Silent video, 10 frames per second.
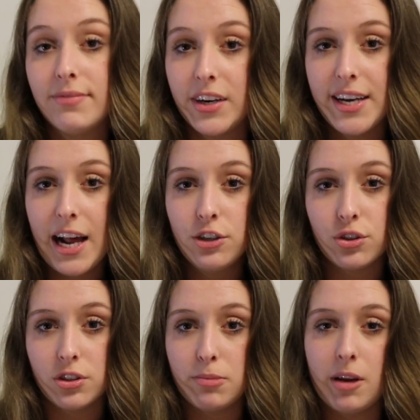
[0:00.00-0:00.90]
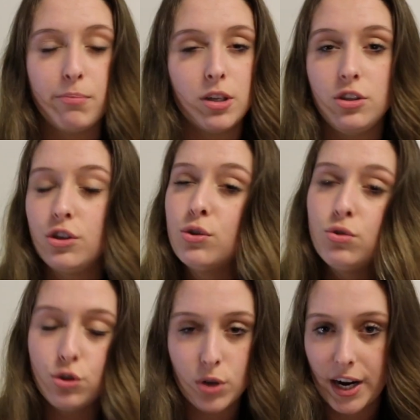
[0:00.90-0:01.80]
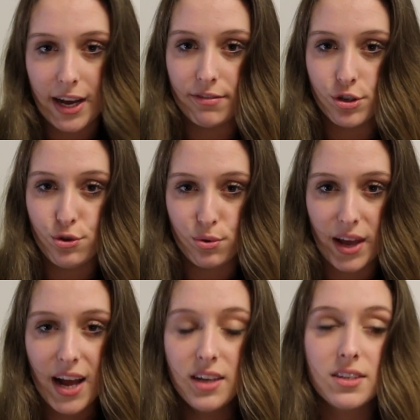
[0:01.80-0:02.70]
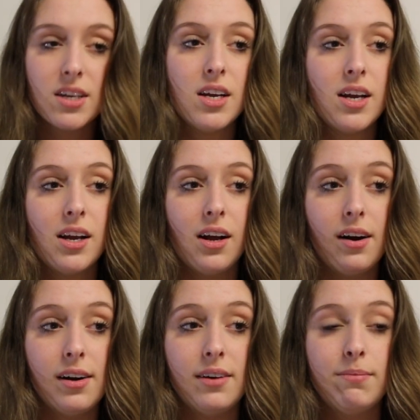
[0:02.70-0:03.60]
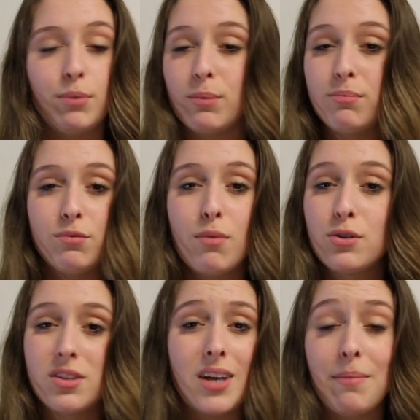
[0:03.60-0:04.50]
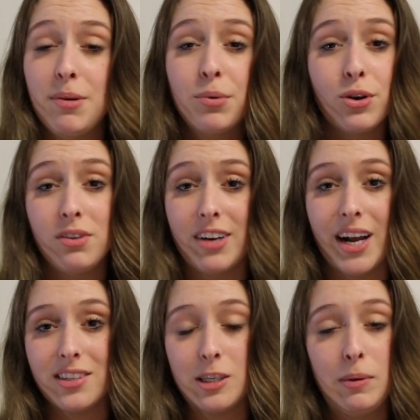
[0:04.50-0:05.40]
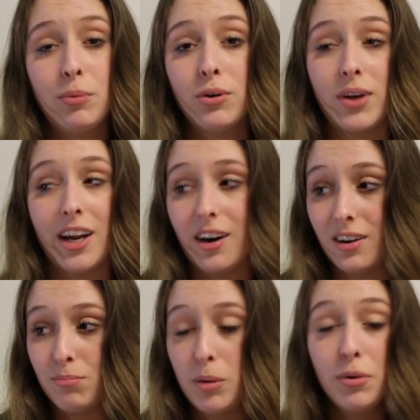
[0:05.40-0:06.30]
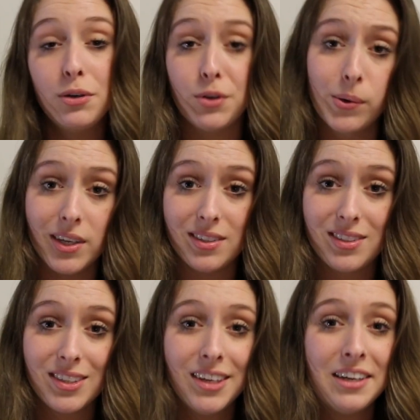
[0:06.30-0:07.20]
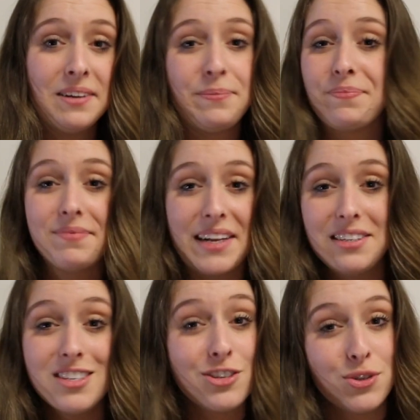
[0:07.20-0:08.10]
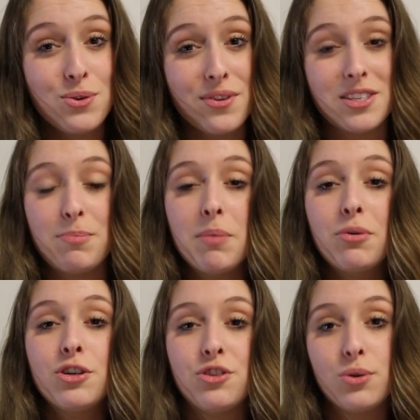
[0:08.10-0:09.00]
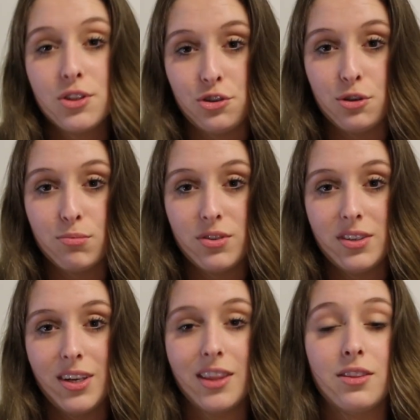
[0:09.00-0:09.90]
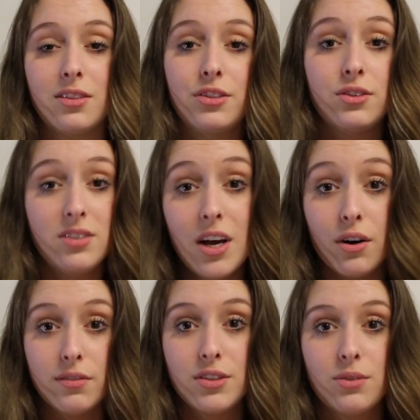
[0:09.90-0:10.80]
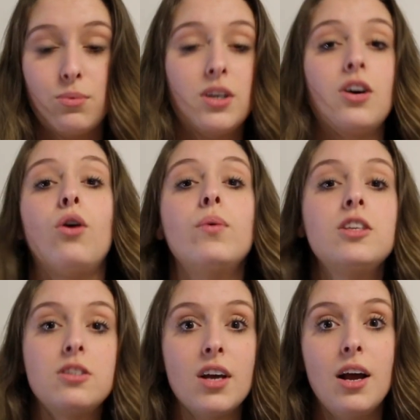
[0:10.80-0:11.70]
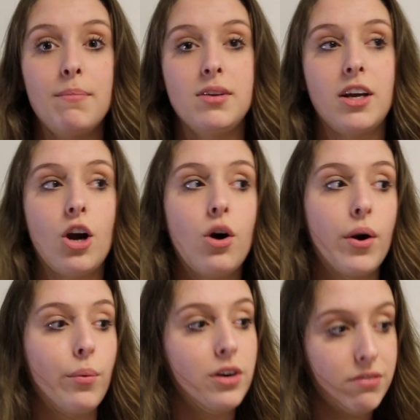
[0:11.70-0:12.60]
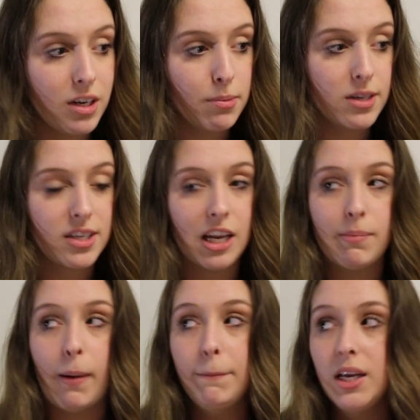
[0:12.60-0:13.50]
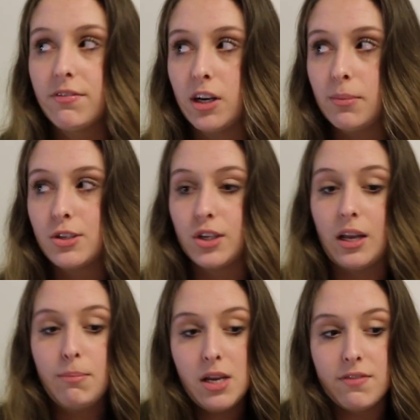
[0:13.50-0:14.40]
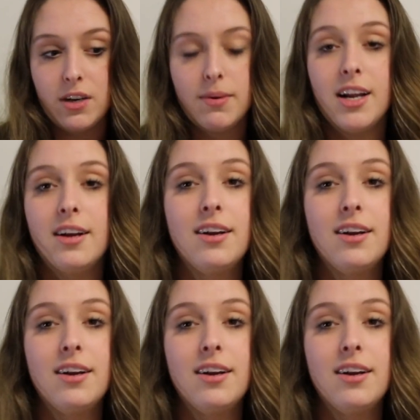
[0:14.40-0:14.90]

very natural to me, but you do not have to do that. Um, but most of the time, people don't even ask. People don't care. People don't notice. That's the truth, is that people are so consumed in themselves. We're always being like, oh, I wonder if anybody's thinking about me, if anybody's looking at me, if any,